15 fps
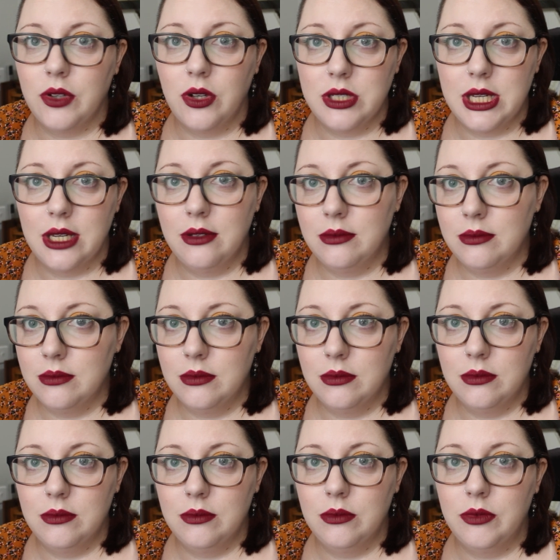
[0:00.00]
content
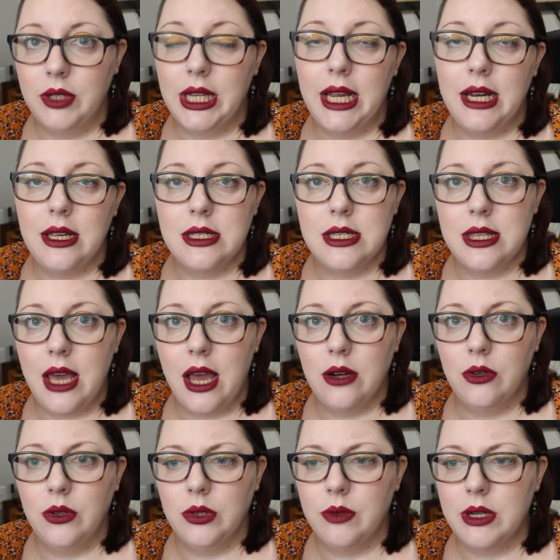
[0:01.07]
relating to that
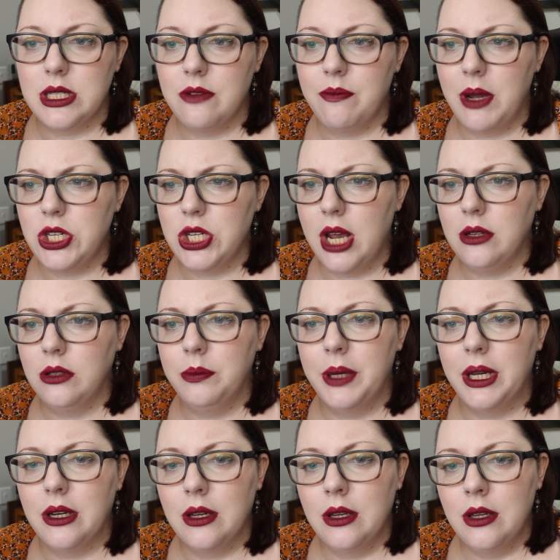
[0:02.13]
on the rest of my channel,
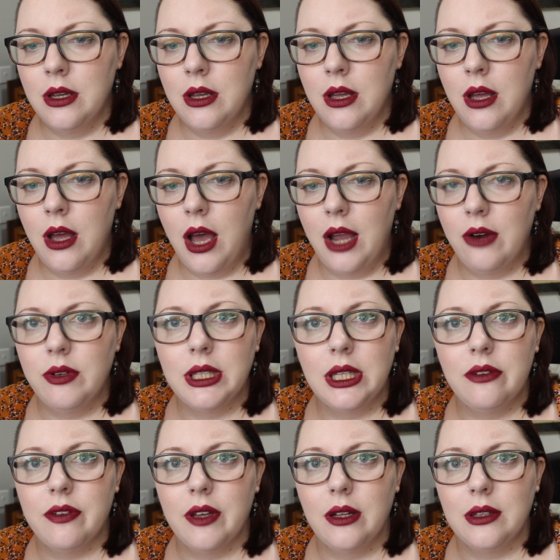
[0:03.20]
but I really
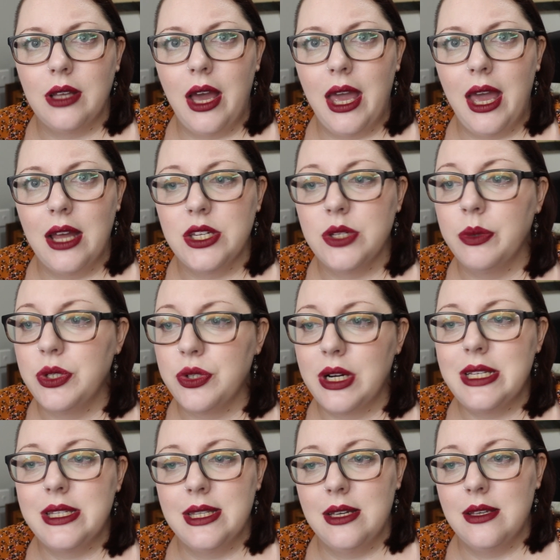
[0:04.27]
felt I had to
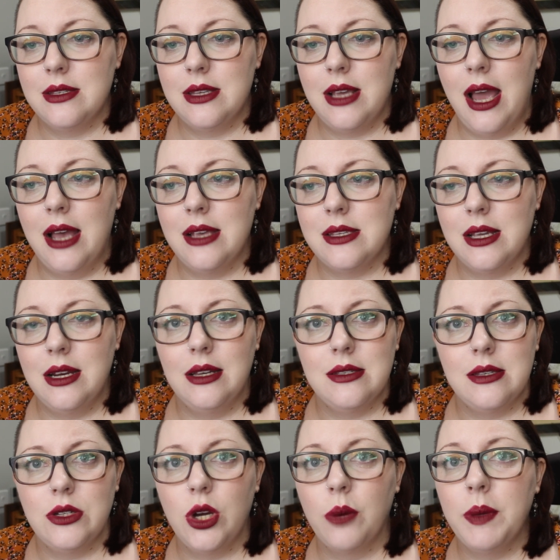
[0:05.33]
address this as it is
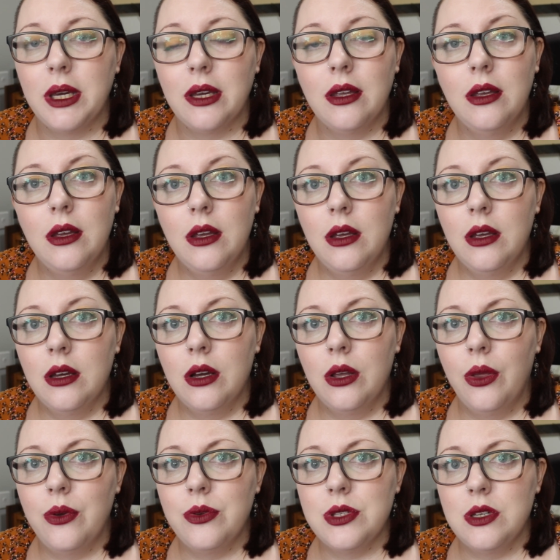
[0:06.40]
a topic
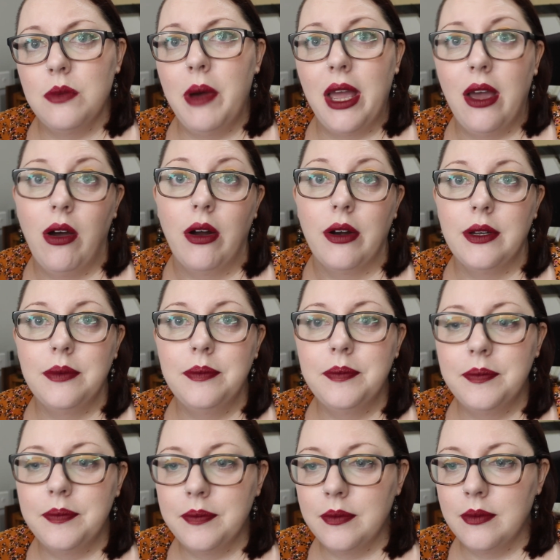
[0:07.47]
close to my heart.
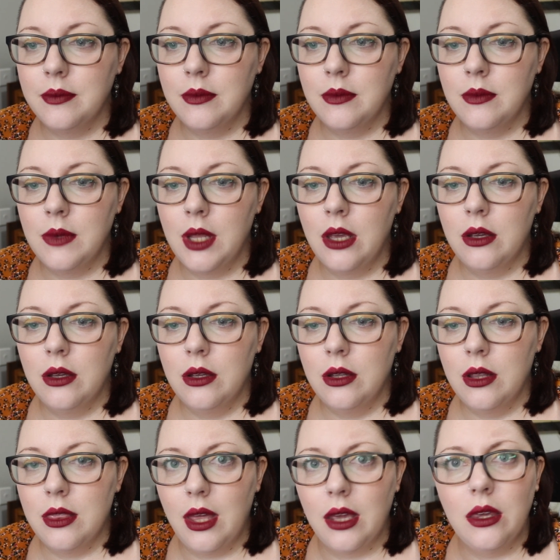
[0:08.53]

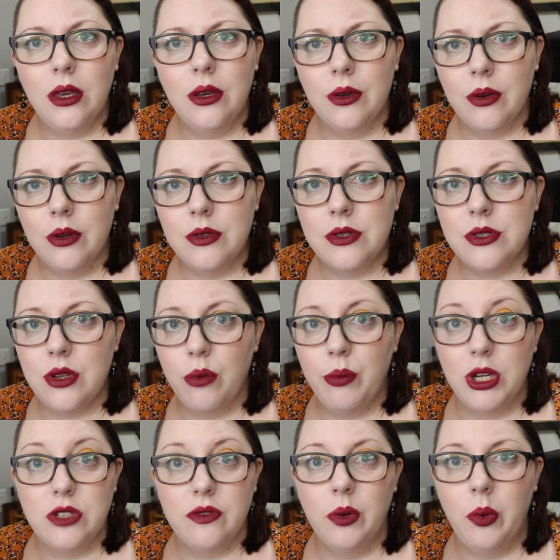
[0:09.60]
Thank you so
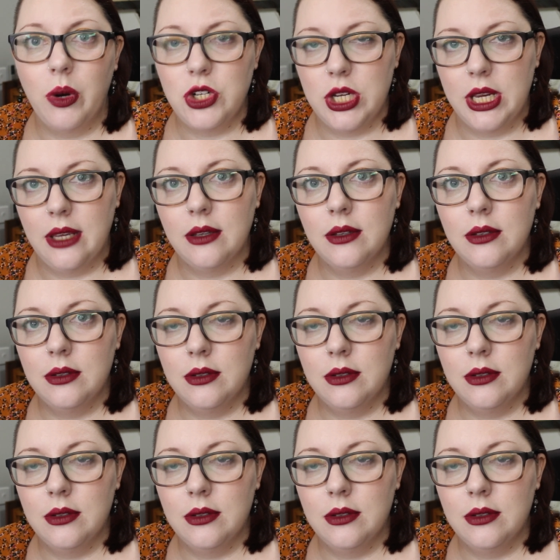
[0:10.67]
much for watching.